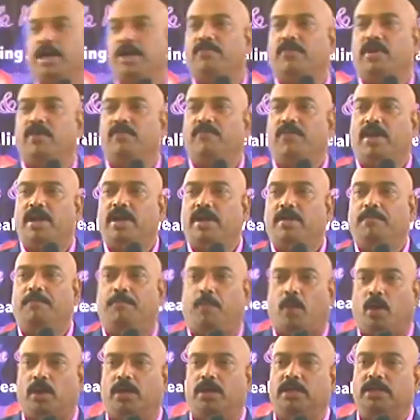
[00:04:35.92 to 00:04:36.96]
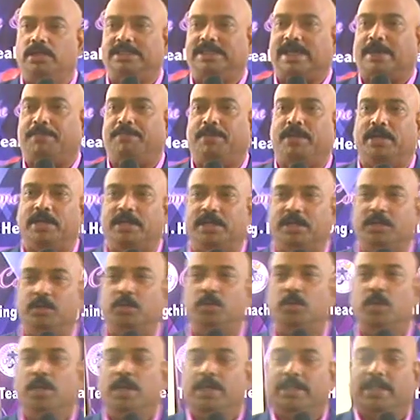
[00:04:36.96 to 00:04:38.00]
one very important chapter to you
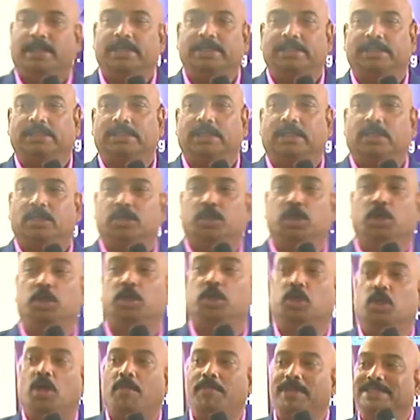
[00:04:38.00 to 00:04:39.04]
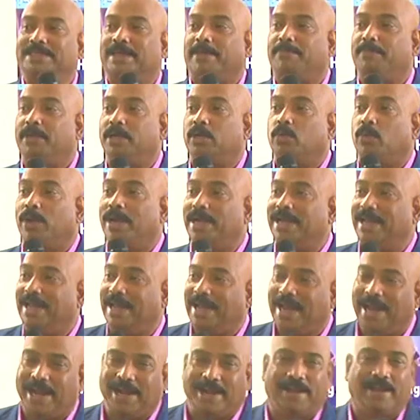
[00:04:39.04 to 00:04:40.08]
that is Deuteronomy chapter 28.
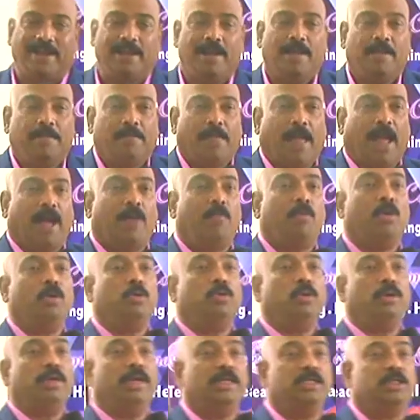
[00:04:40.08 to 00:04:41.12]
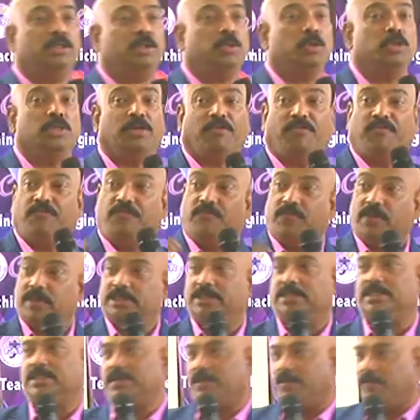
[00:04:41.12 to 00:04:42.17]
I want to read to you the
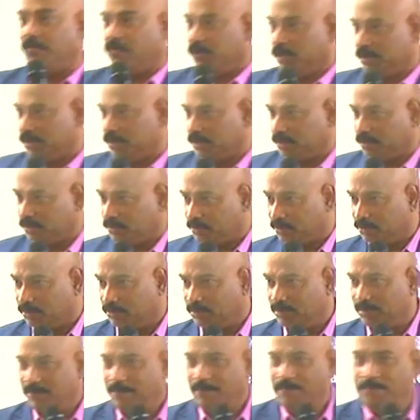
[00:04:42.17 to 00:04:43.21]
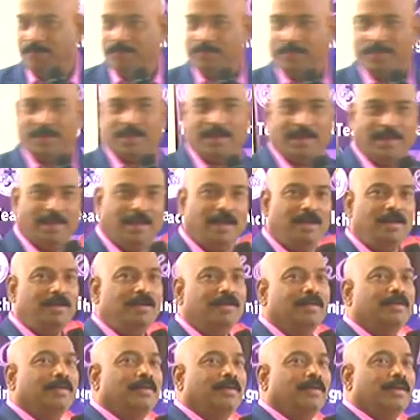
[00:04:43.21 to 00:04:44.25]
first verse. Yeah?
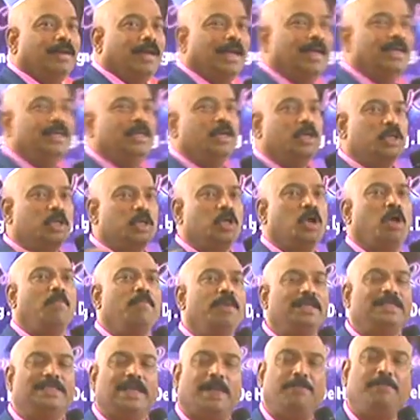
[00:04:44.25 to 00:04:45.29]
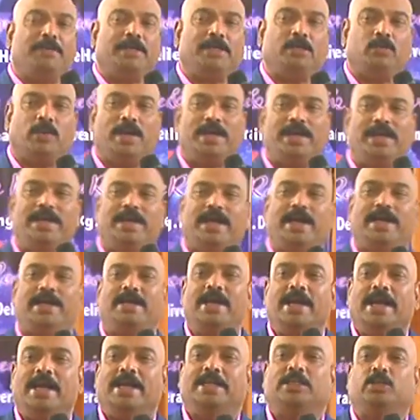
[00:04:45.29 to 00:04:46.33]
in Deuteronomy chapter 28,
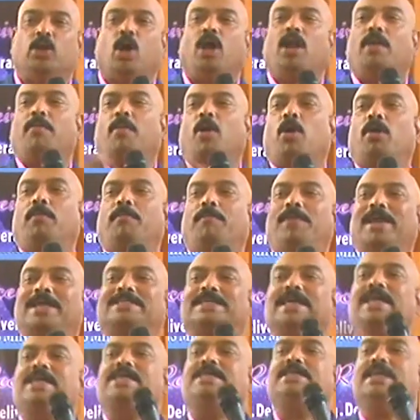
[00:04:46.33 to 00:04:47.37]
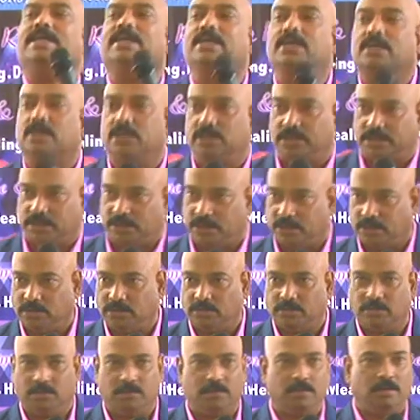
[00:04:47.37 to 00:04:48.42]
it's all about blessings and curses.
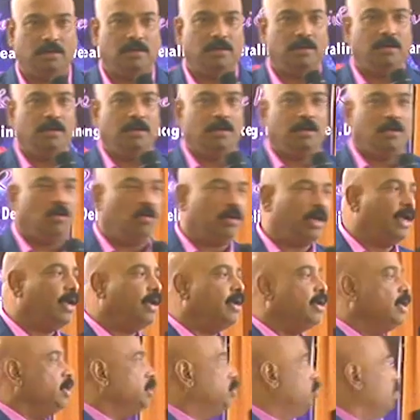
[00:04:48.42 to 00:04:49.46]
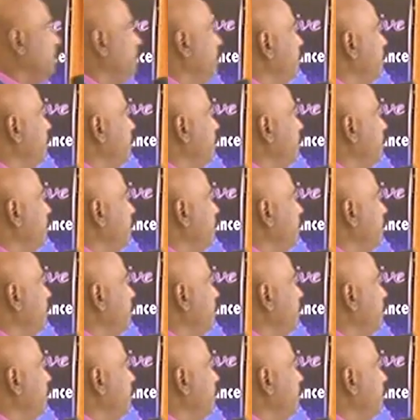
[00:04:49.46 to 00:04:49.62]
Okay, so we